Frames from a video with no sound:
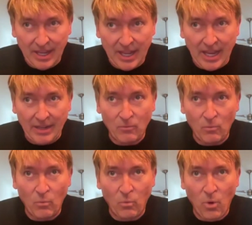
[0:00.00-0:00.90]
at
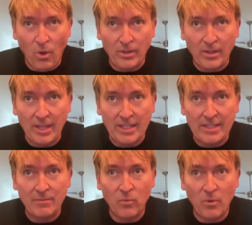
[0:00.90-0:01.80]
what
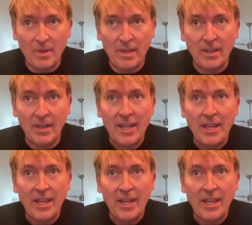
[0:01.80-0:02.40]
this woman